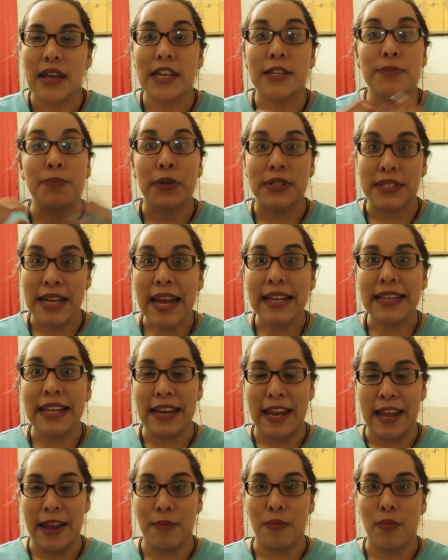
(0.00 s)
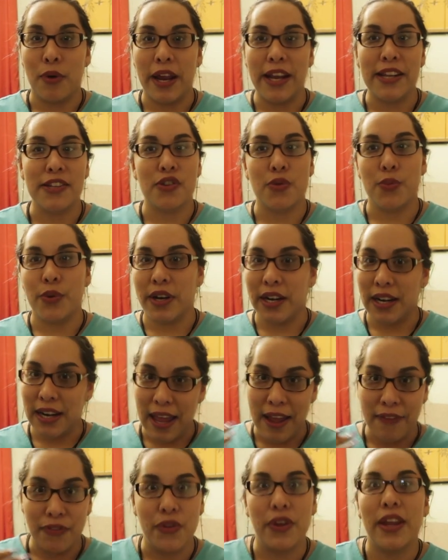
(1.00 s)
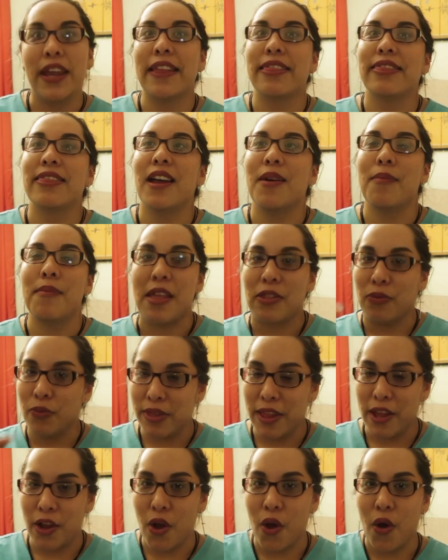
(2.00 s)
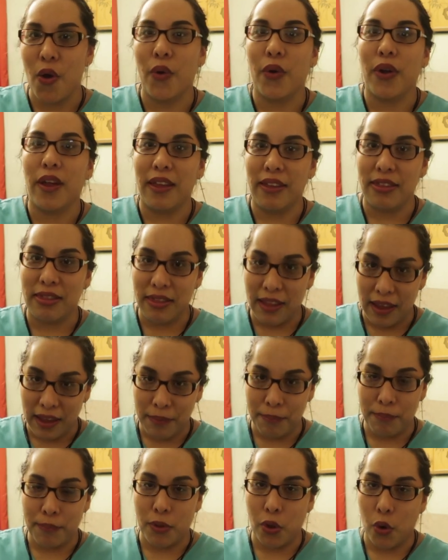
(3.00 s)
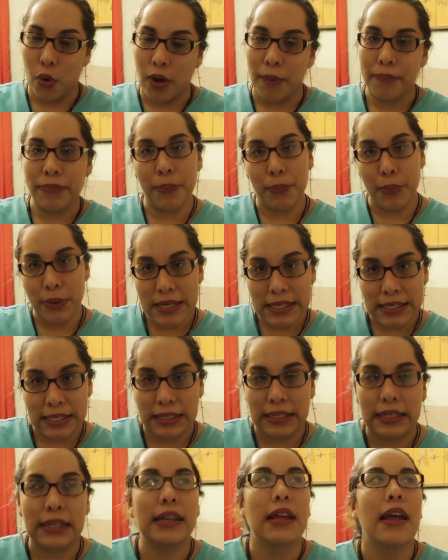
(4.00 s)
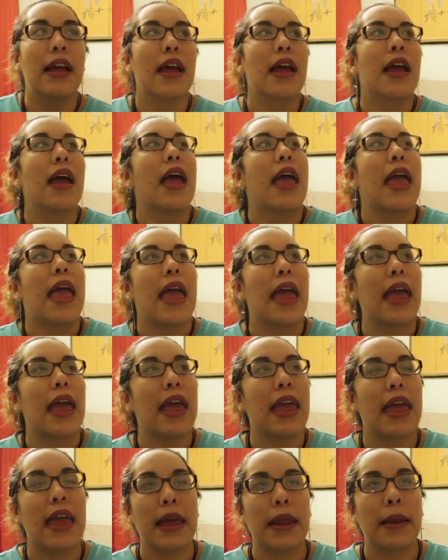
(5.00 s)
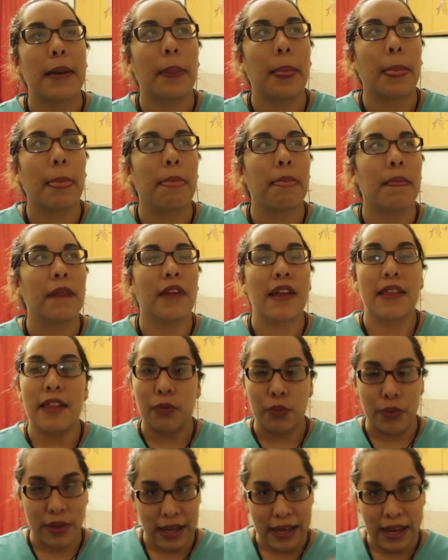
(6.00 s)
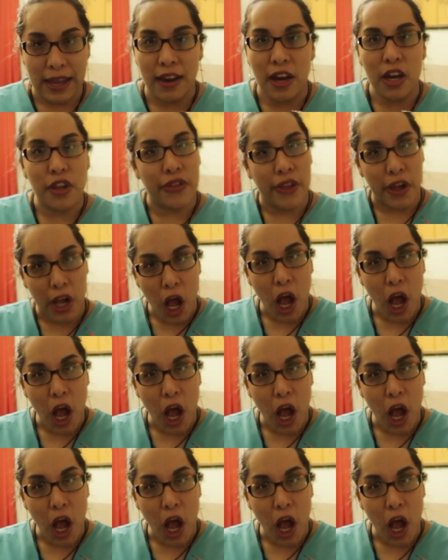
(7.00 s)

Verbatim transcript: is protecting him, right? So we're gonna have to get them. That's when they go and they blow up the precinct. And and that's when they get the